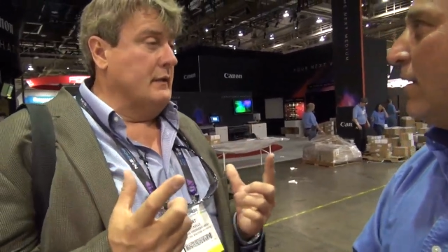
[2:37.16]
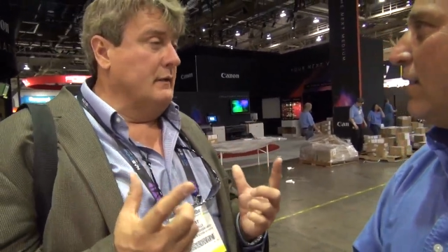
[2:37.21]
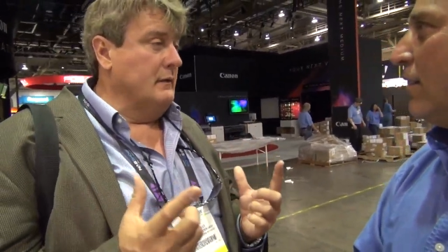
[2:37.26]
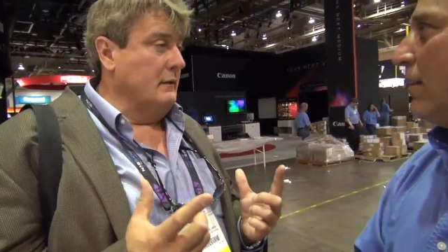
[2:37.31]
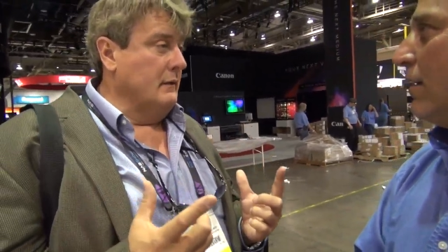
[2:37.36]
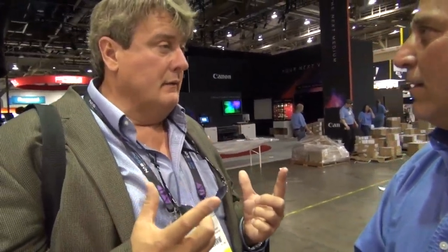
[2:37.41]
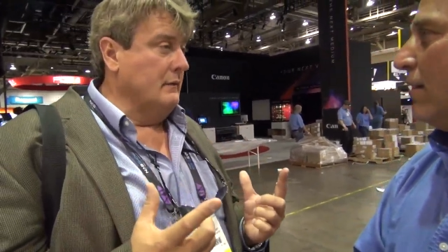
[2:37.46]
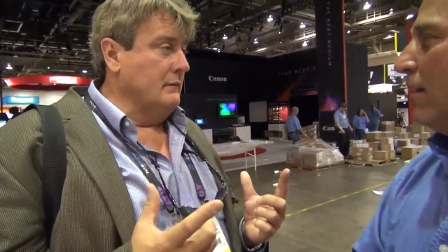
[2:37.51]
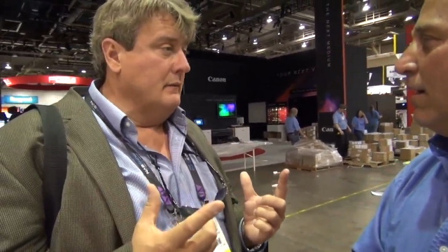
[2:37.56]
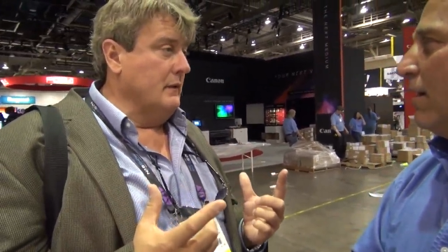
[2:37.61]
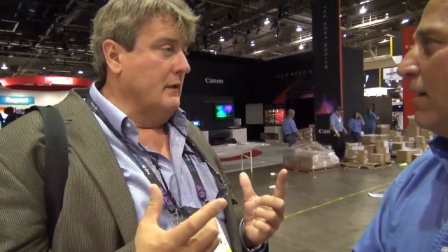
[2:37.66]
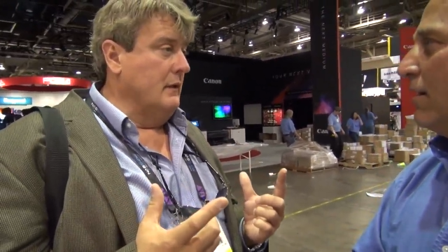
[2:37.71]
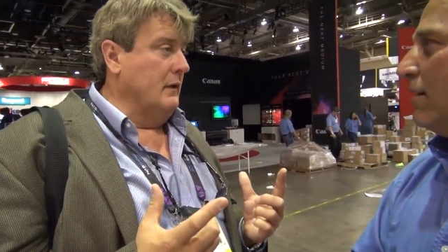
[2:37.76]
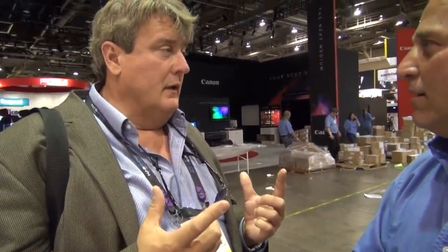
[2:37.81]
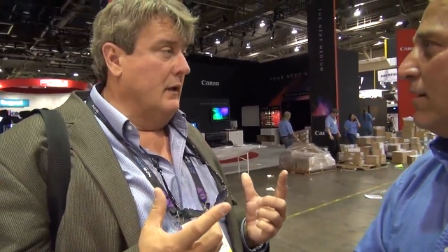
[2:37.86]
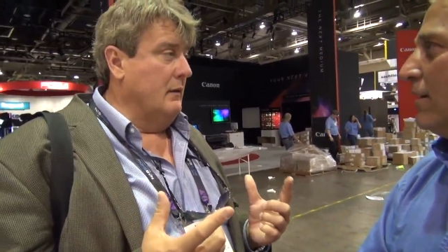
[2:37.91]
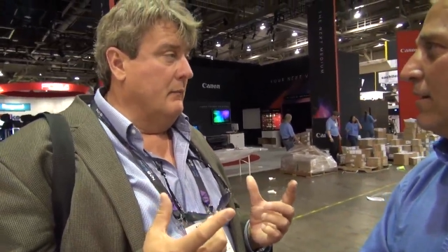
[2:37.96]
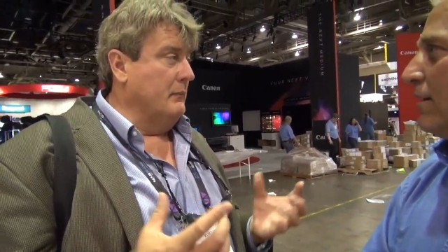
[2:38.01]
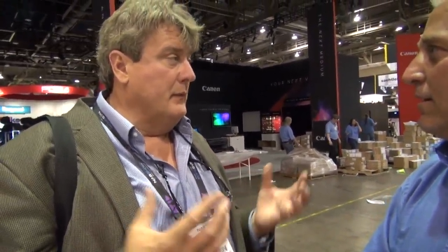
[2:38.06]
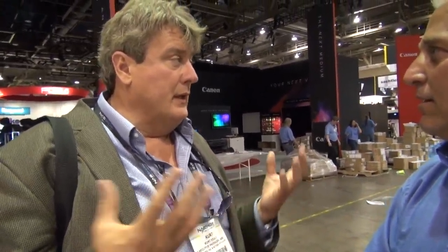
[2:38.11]
uh
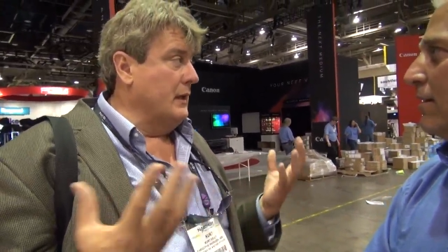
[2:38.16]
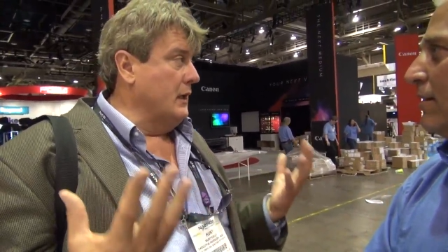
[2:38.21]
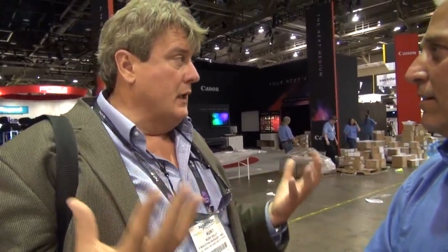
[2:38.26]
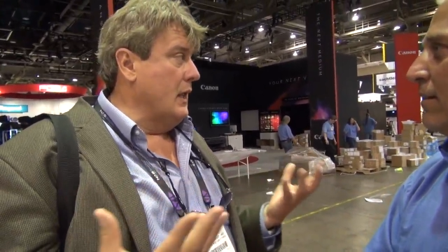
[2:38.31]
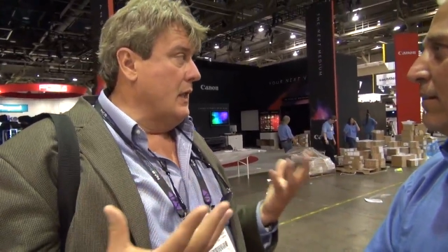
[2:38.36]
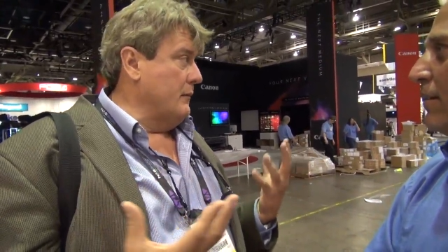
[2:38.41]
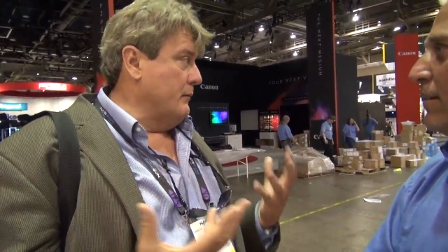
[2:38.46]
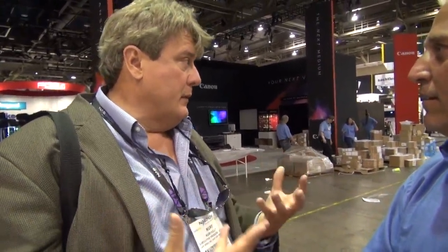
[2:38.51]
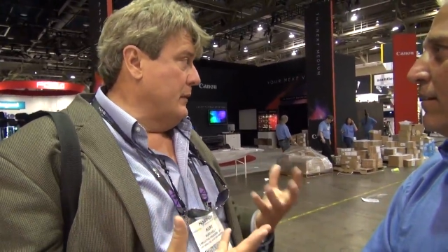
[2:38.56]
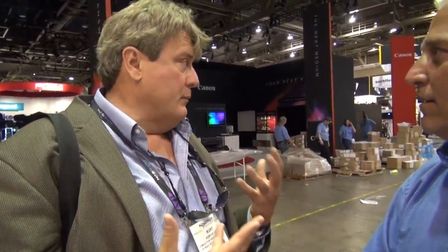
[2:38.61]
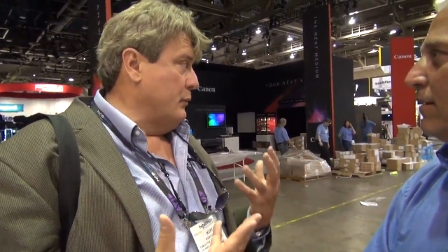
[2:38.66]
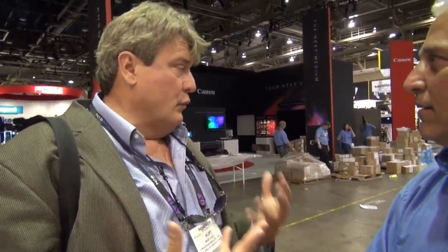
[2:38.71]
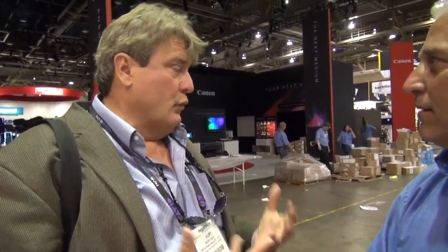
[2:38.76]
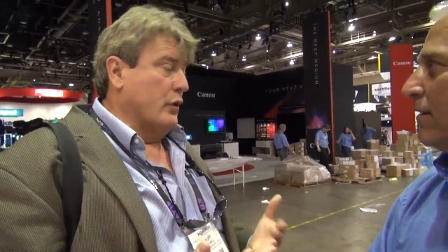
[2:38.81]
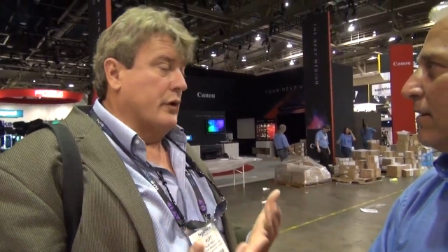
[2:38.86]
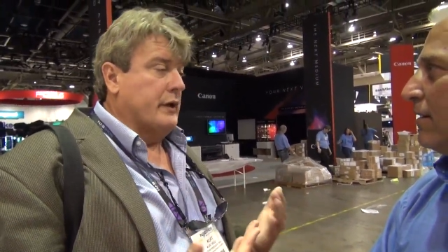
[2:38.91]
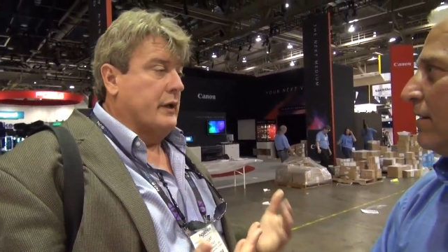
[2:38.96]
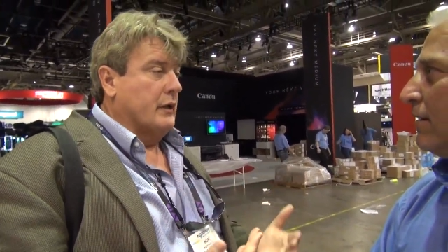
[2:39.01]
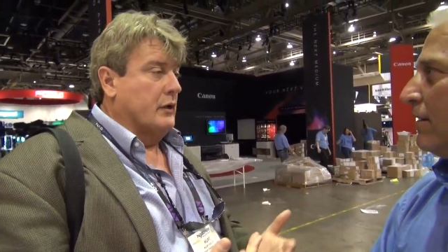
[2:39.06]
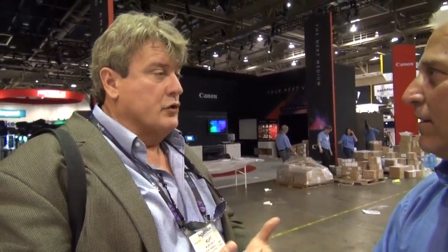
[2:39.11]
-huh. um, that a lot of people
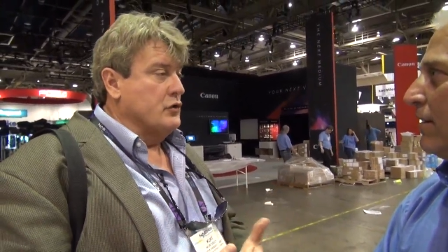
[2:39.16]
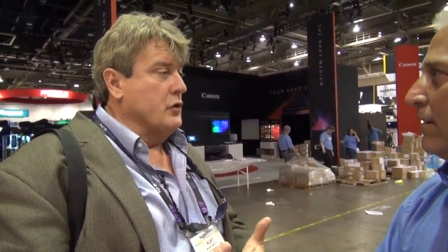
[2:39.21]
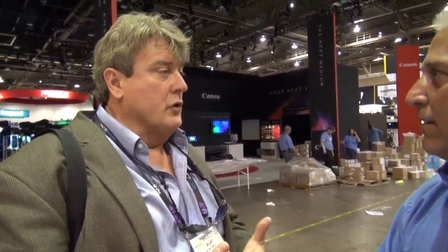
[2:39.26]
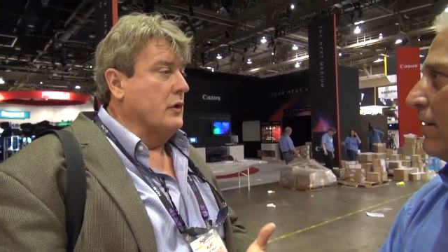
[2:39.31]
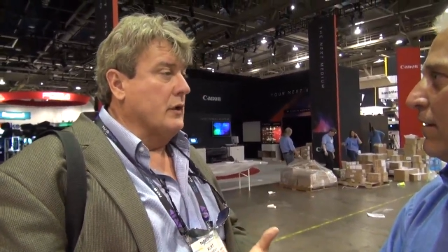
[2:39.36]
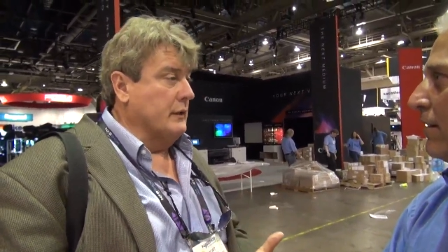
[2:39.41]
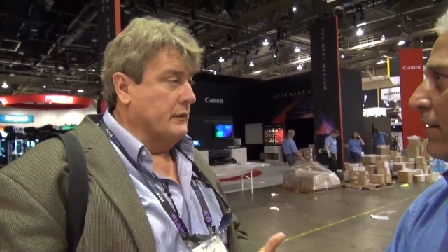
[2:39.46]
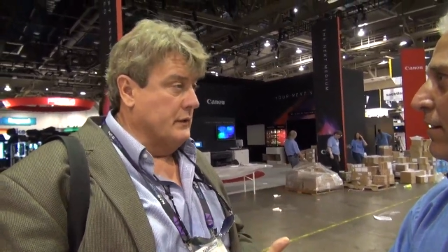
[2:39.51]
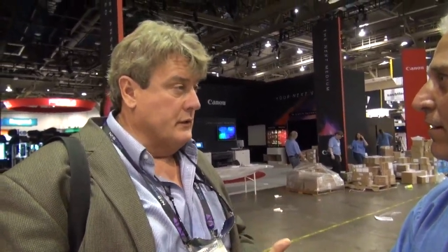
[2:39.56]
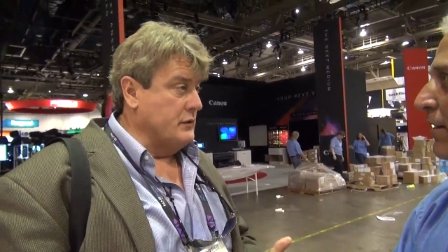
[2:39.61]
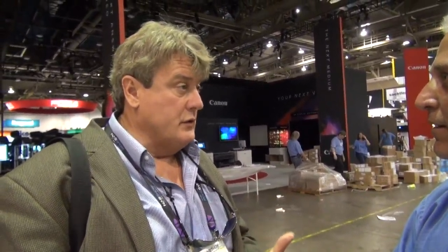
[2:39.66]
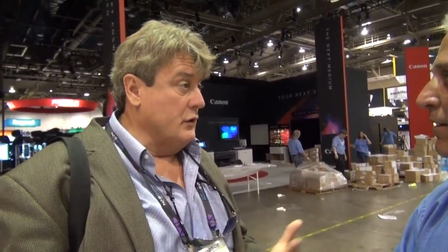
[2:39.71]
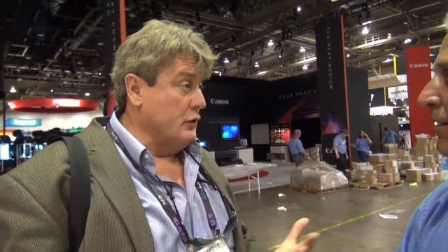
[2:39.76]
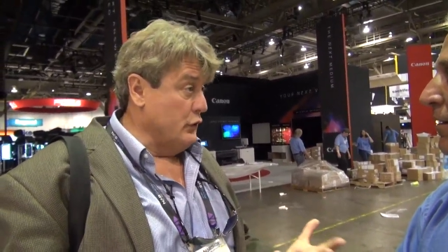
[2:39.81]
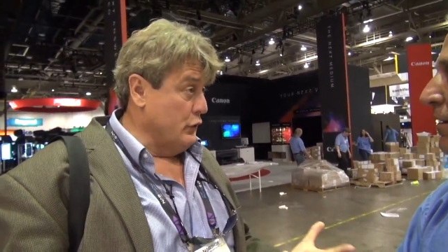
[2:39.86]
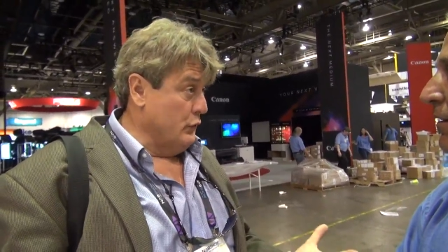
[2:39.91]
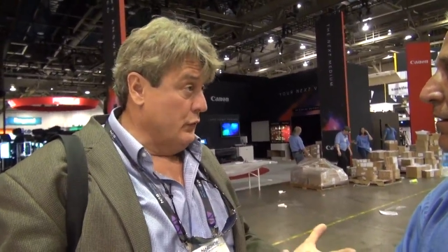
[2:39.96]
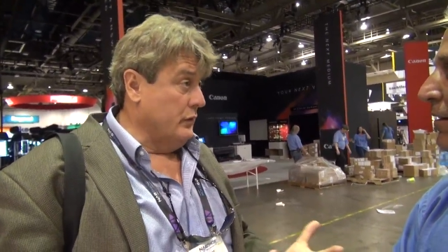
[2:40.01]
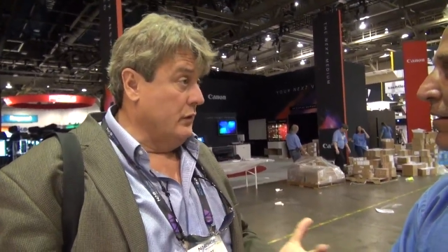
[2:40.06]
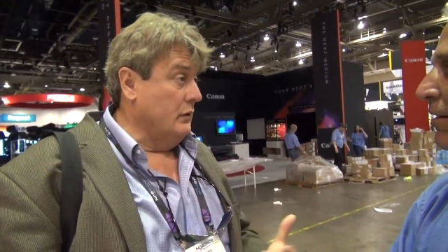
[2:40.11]
working a show like this are
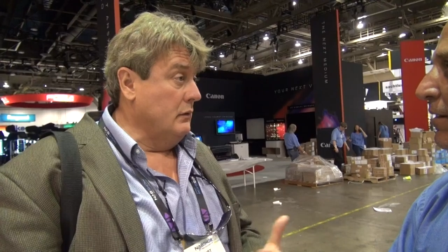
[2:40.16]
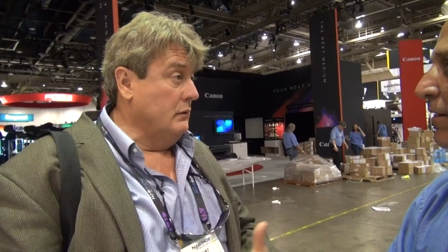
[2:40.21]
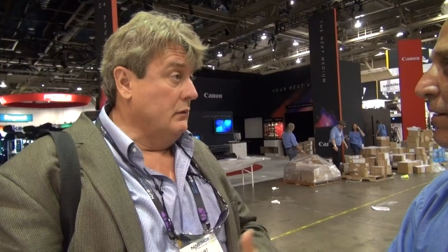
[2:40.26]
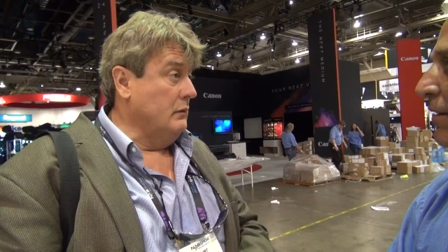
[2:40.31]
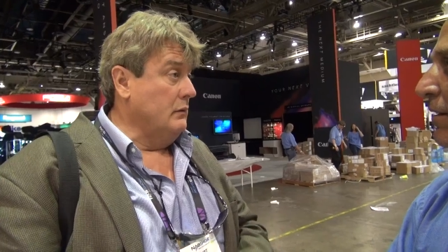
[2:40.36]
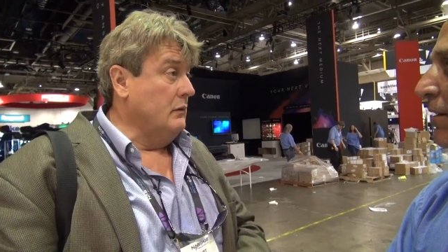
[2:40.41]
union.